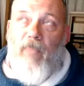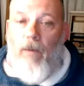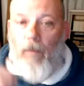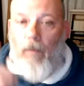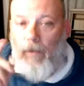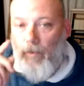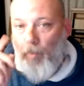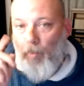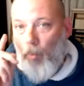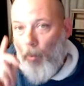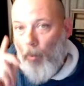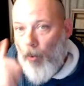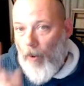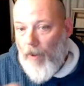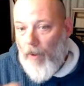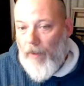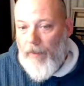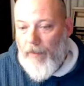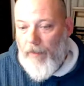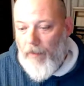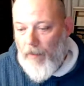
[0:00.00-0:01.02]
it was
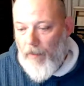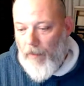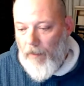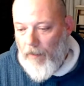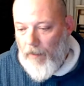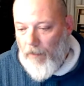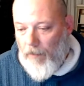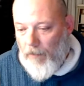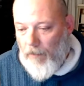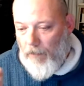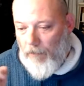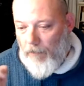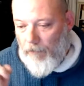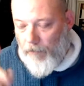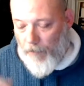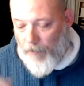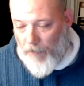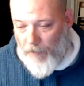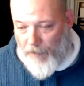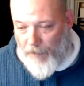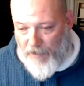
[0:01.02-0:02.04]
one
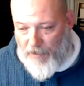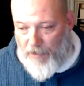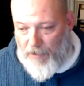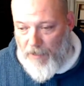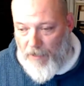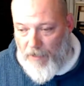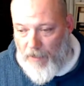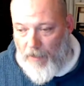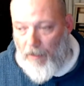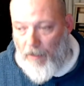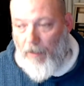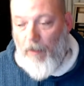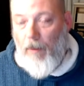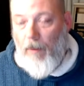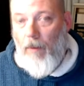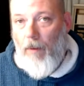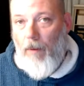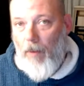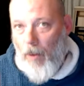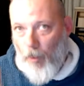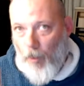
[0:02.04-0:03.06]
pharmacy
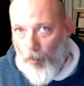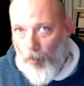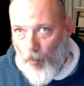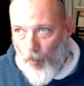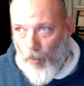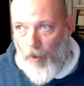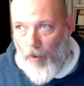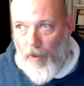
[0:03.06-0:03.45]
and